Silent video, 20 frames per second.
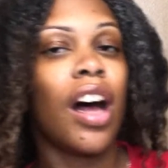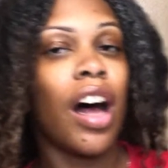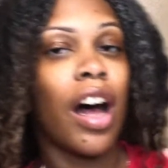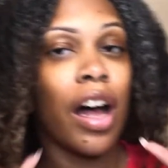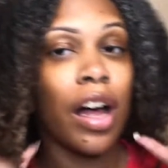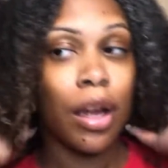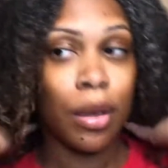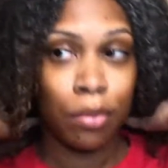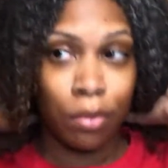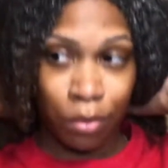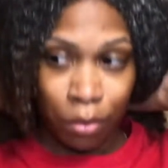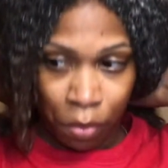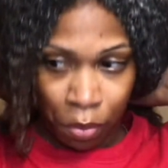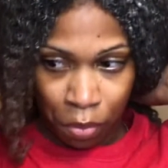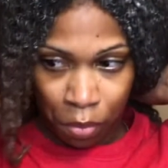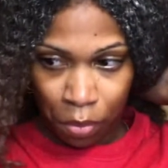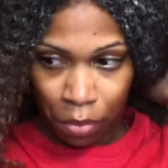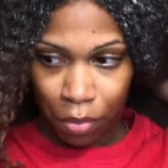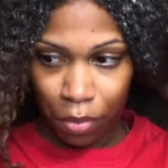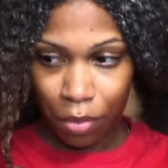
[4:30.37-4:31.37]
Um,
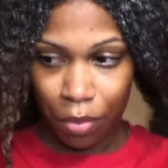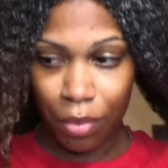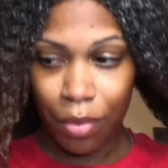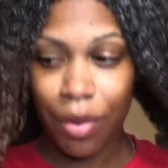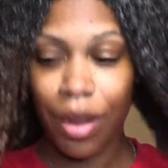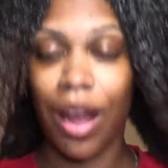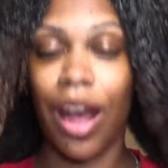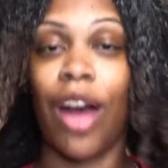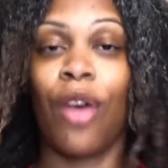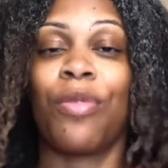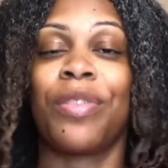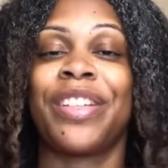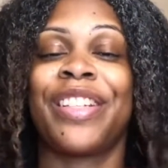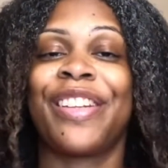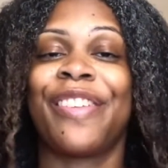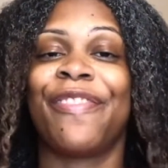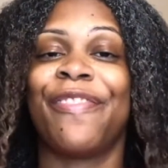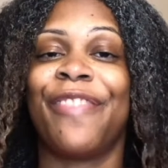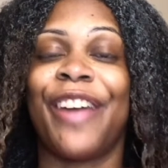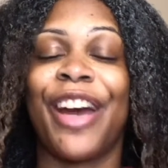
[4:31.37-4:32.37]
I was
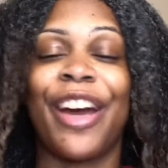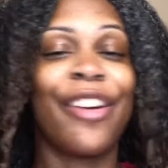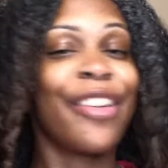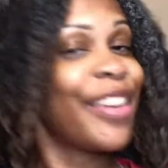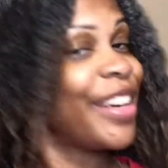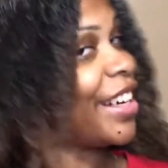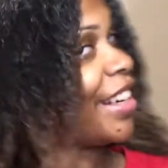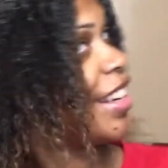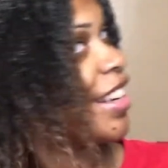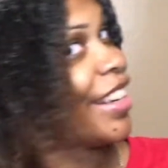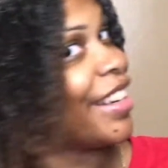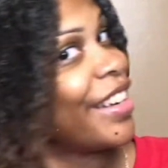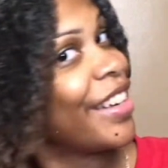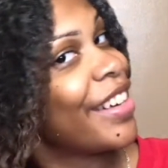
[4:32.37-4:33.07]
very